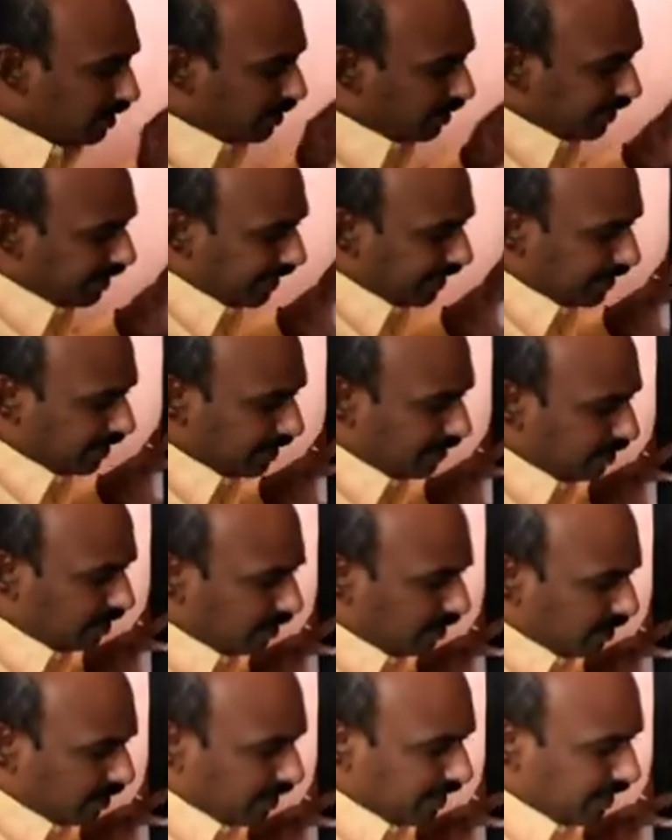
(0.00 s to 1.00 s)

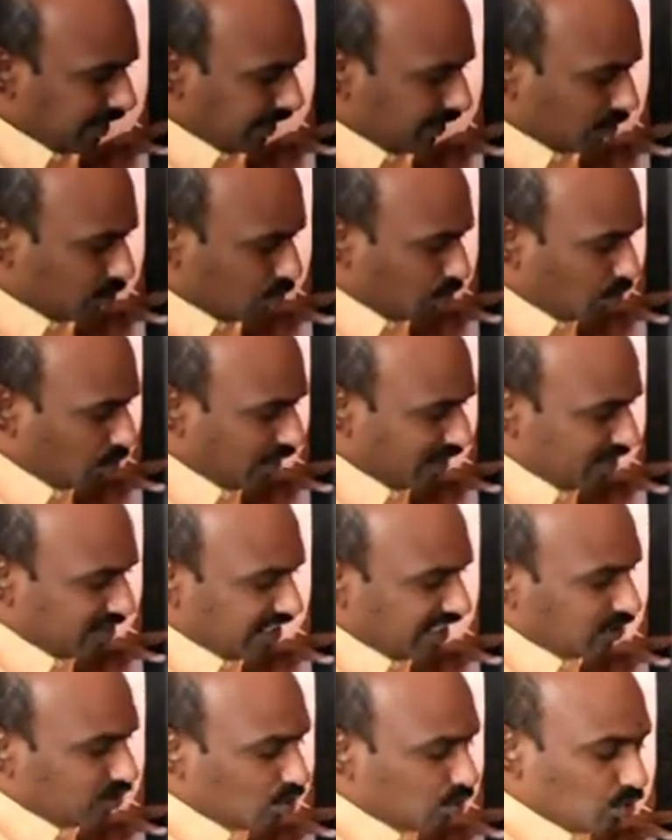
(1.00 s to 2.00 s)
Then here 2 1s
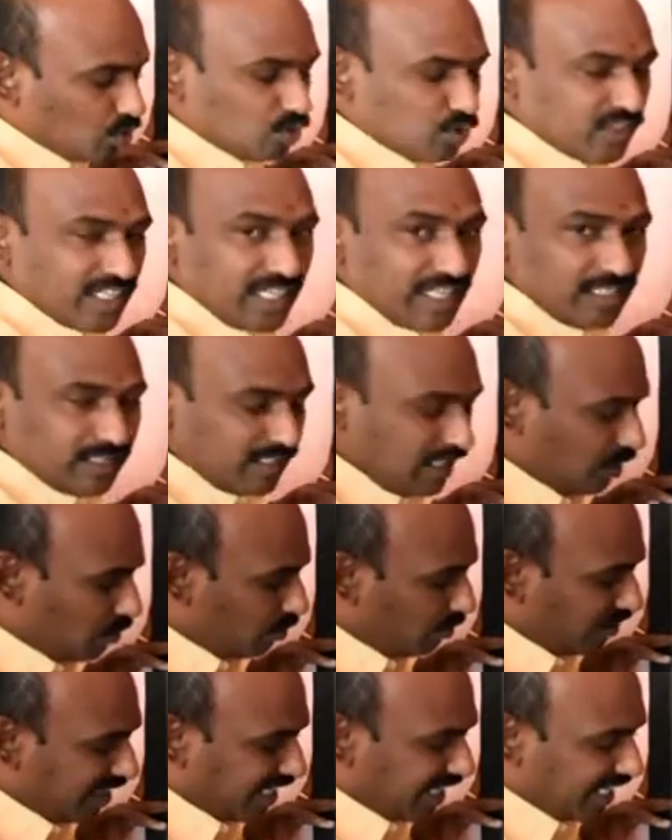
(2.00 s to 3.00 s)
are 2 2s are.
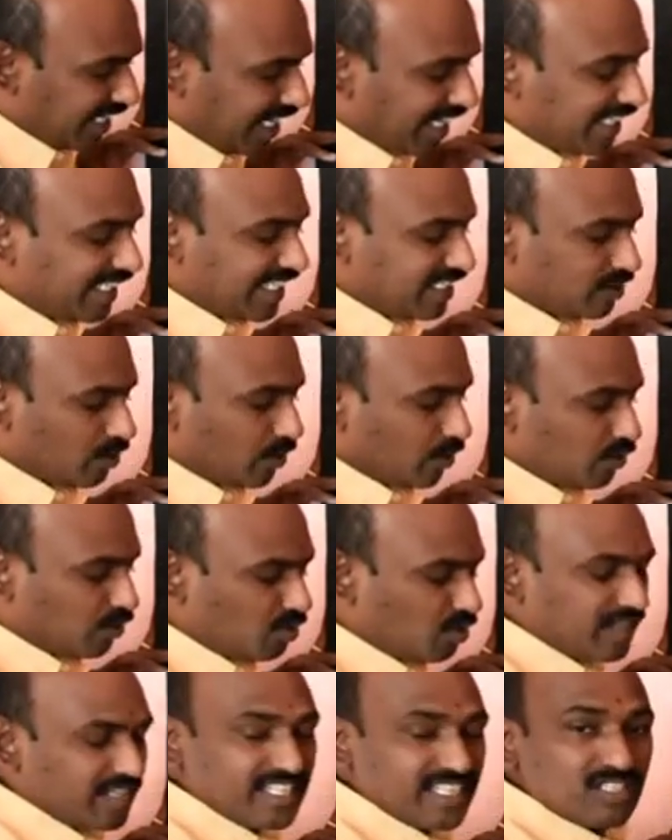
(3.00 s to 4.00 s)
Now we can write as q
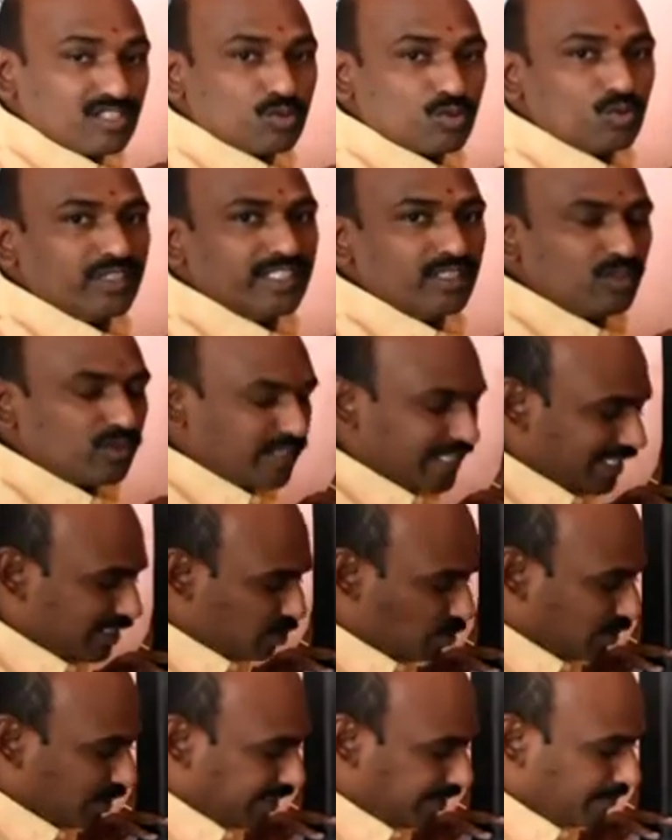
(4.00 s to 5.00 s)
square is 2 into k
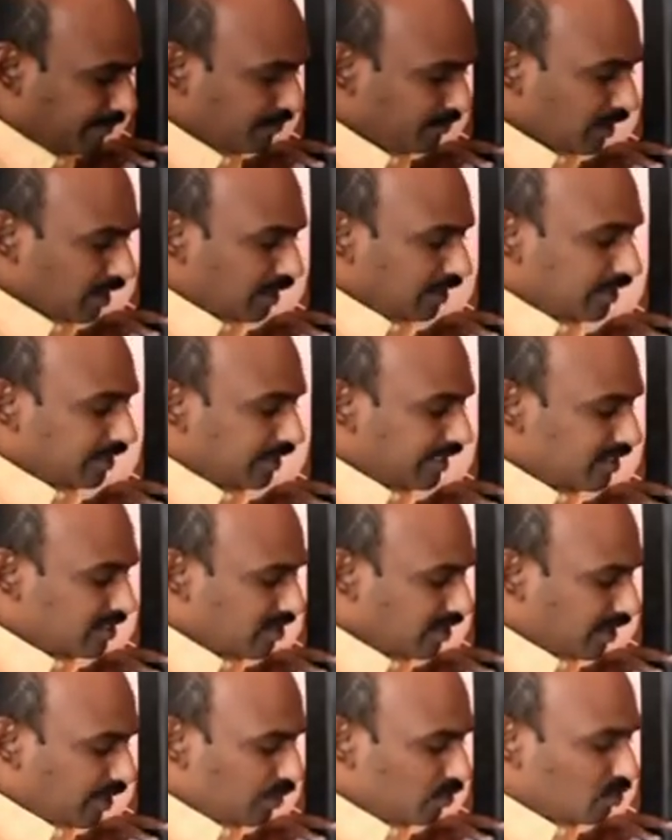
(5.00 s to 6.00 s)
square. This
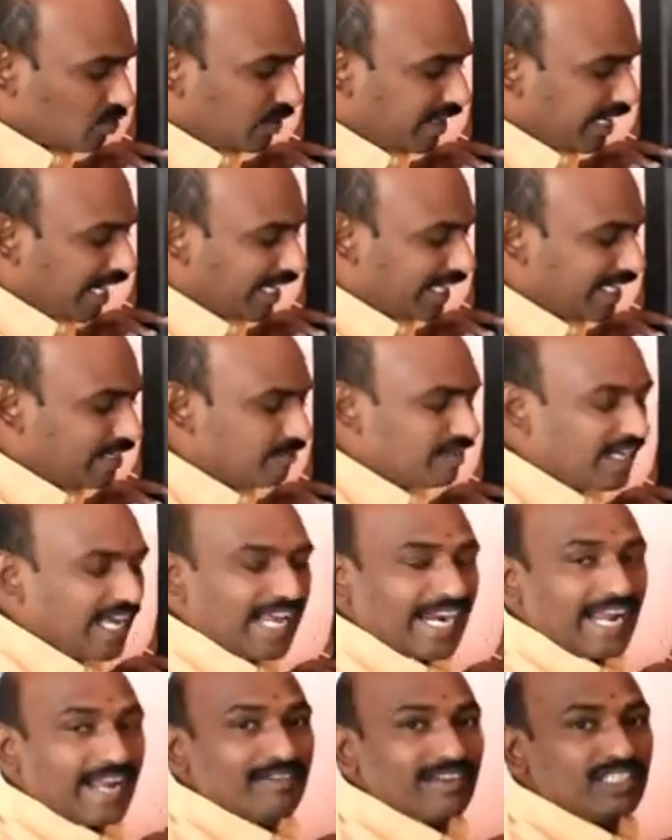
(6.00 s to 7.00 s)
q square again we
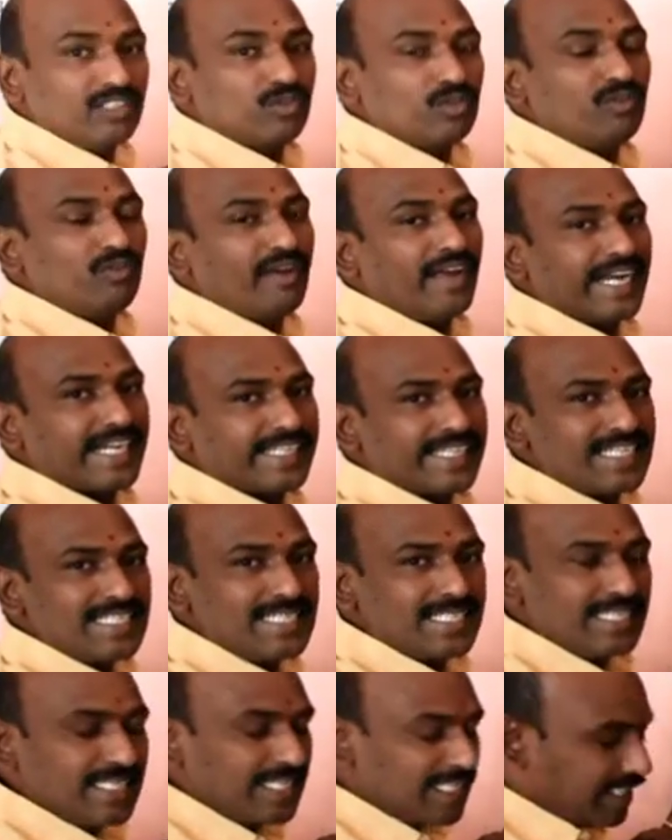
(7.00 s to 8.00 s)
are having 2
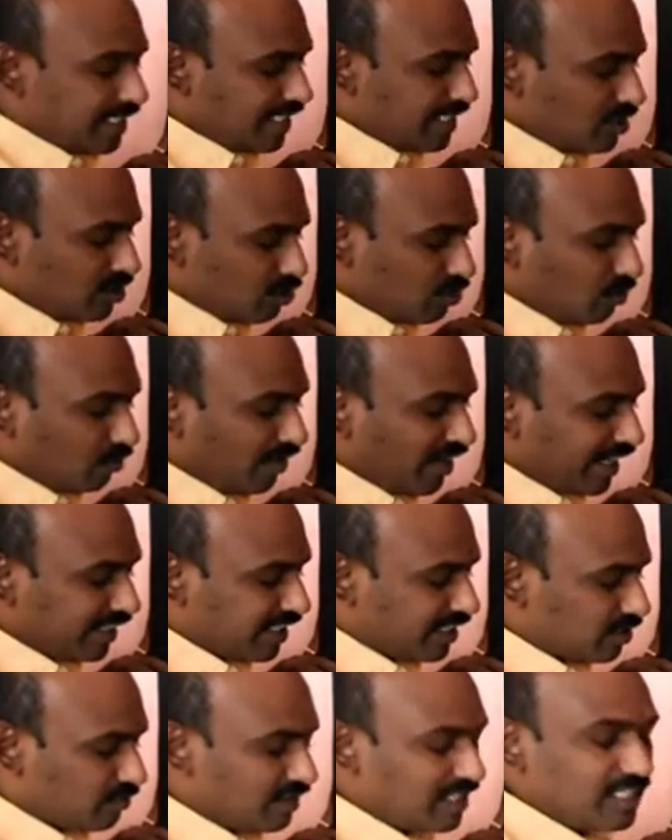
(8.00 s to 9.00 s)
factors. These 2
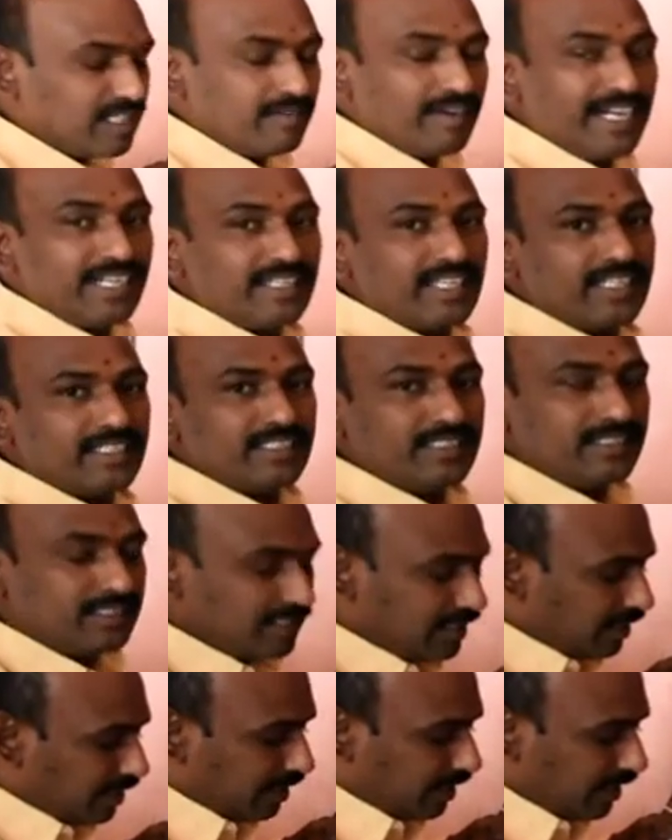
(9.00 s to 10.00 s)
factors will divide
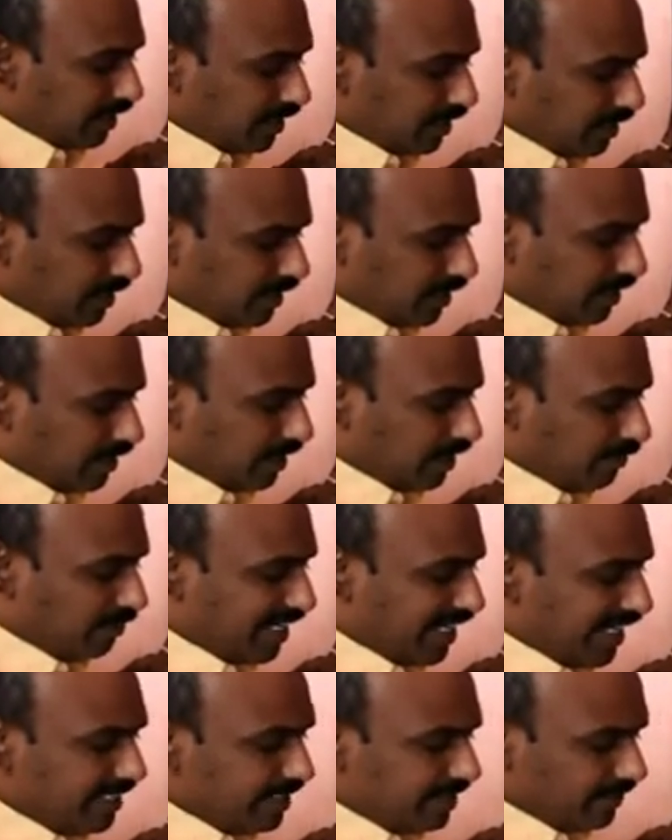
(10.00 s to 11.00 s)
that
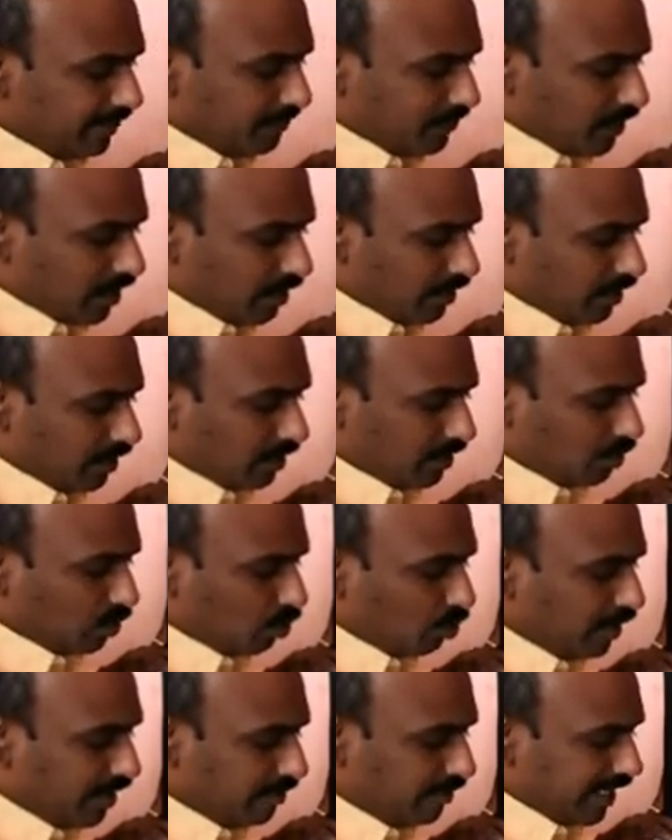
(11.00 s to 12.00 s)
dividend. 2
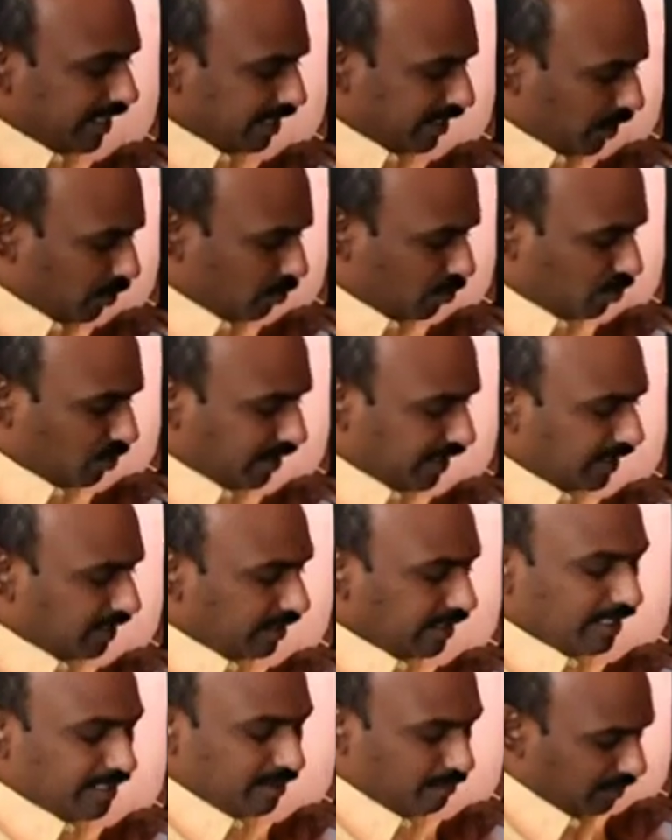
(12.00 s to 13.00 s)
divide q square,
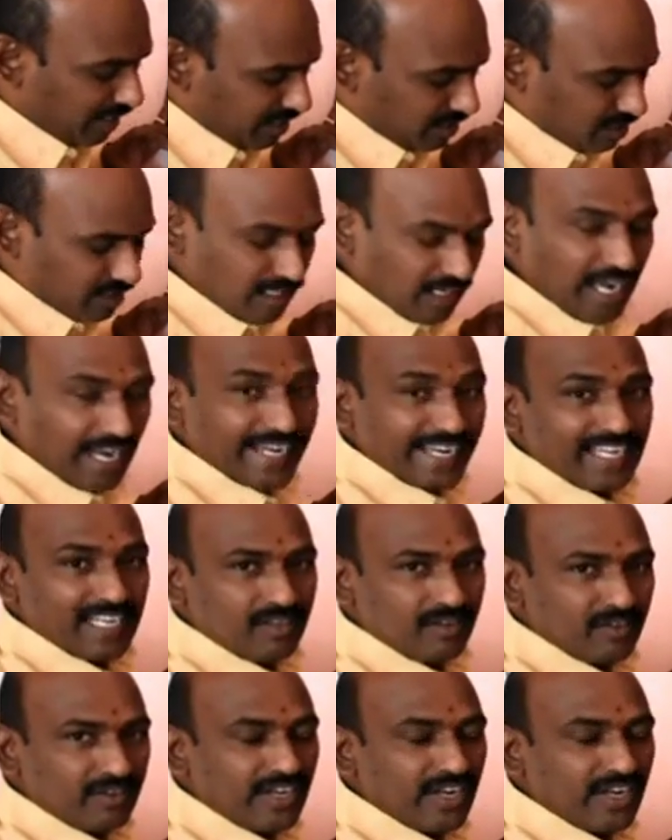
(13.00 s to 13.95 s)
then plus again